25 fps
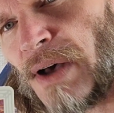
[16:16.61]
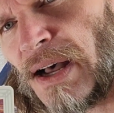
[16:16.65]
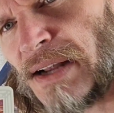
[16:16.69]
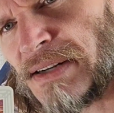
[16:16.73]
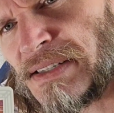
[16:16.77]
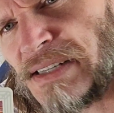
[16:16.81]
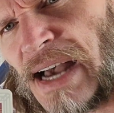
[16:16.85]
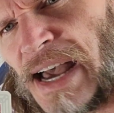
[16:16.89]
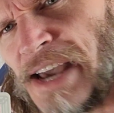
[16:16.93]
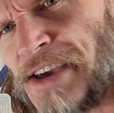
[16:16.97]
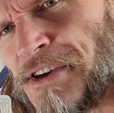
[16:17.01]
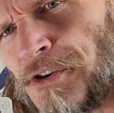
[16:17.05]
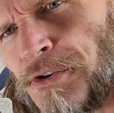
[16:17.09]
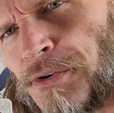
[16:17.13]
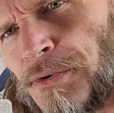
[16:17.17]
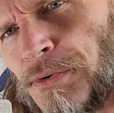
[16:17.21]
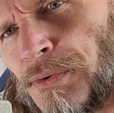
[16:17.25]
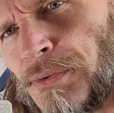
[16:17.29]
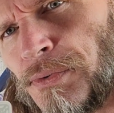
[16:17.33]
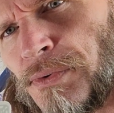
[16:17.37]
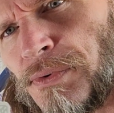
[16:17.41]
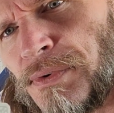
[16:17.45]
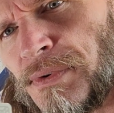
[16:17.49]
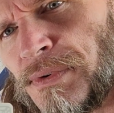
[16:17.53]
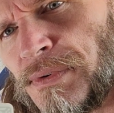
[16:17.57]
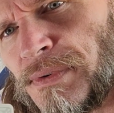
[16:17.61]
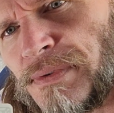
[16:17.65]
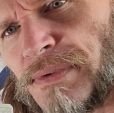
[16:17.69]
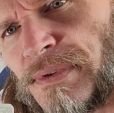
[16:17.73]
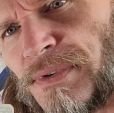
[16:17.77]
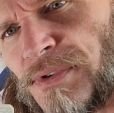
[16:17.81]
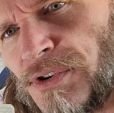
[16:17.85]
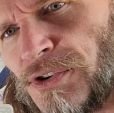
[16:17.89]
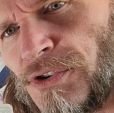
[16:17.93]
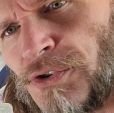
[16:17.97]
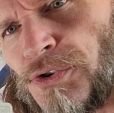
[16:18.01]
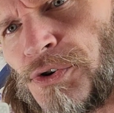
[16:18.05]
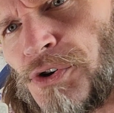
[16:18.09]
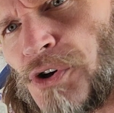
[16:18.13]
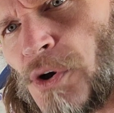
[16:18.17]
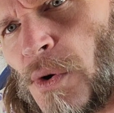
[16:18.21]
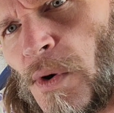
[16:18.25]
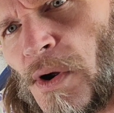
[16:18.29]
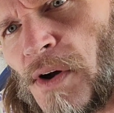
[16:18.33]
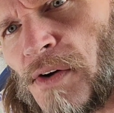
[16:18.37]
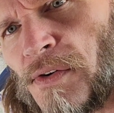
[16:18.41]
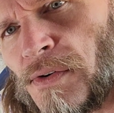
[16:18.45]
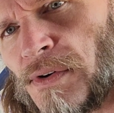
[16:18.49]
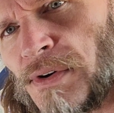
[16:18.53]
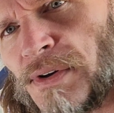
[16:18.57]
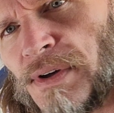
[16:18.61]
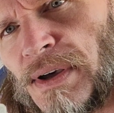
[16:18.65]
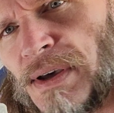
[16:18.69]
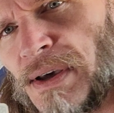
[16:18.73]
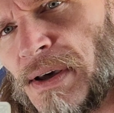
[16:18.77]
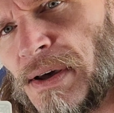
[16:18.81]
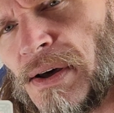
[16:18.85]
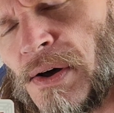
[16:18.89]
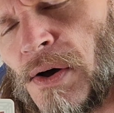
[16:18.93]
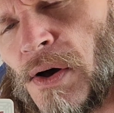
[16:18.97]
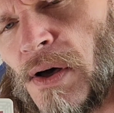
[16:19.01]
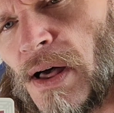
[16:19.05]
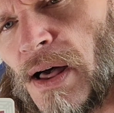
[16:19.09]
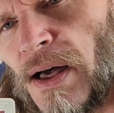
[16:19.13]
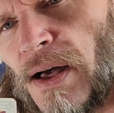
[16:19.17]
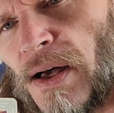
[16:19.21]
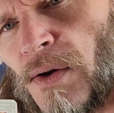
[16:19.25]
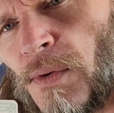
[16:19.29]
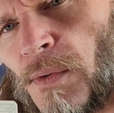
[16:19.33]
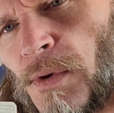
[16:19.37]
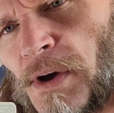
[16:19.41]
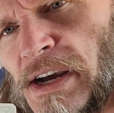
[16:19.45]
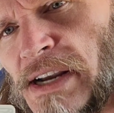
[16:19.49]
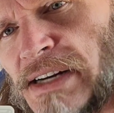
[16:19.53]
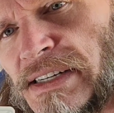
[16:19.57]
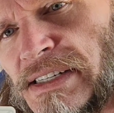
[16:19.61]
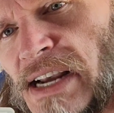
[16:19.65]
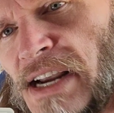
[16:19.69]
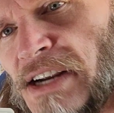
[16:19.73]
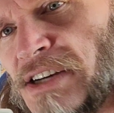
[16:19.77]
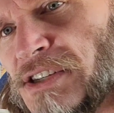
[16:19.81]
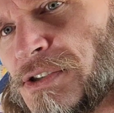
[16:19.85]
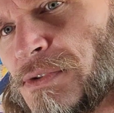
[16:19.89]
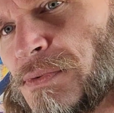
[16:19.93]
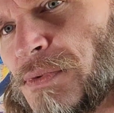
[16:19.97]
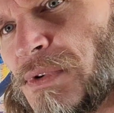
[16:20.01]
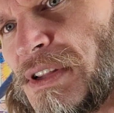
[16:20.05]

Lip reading: tycoon New York orientation.